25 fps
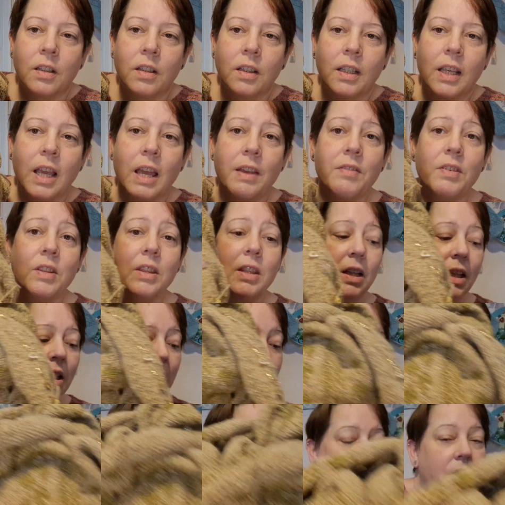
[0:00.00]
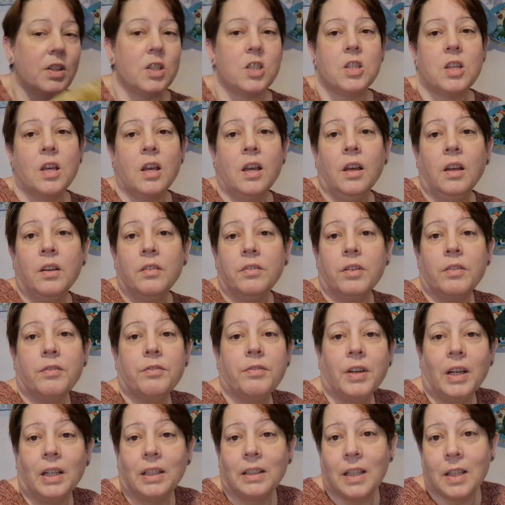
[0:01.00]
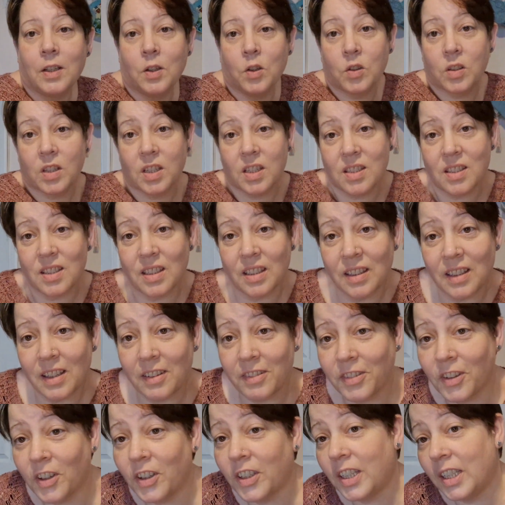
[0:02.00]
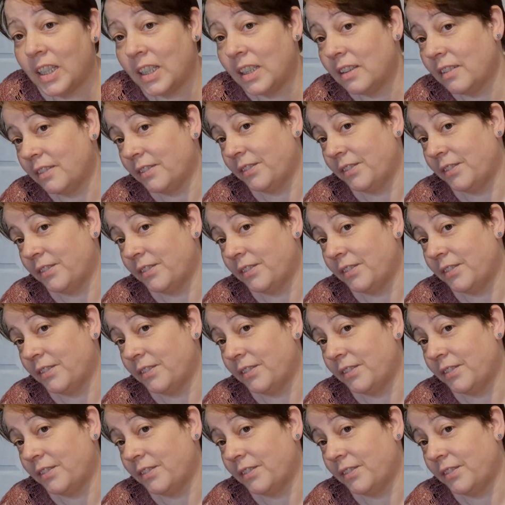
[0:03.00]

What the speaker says: Kevin the kissing fish. Fun fact, they're not kissing, they're fighting.